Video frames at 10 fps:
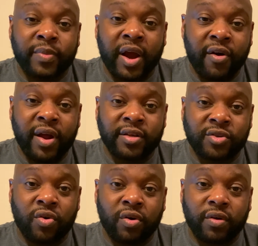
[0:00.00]
my credit
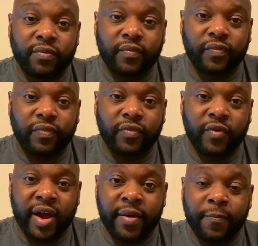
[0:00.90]
score,
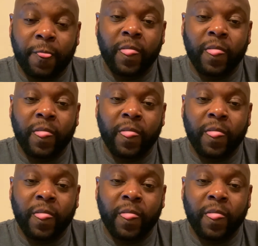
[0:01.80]
right?